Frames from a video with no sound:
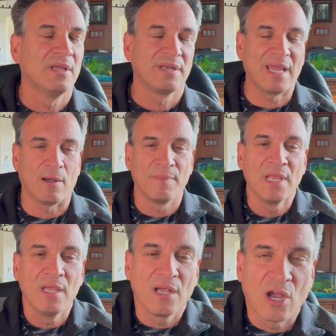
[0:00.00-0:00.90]
Now,
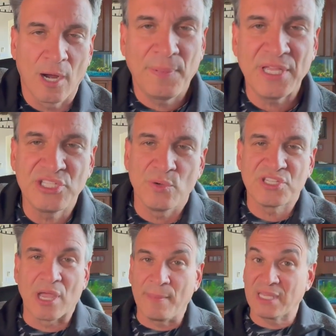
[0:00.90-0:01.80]
CarPlay 2 is
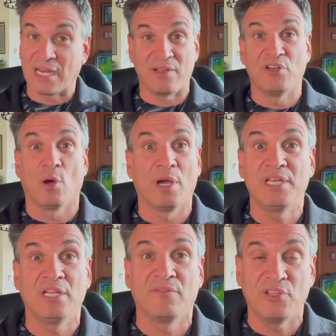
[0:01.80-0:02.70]
coming, and I have no
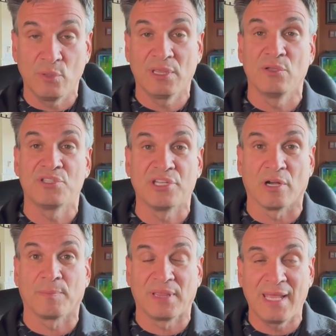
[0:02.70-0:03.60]
idea if you at Lucid
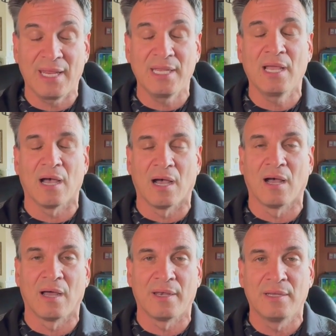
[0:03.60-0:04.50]
are planning
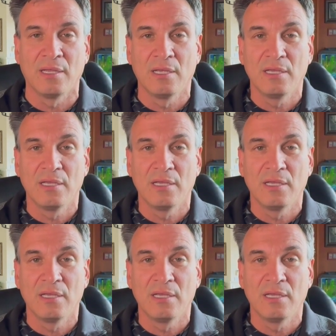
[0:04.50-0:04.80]
on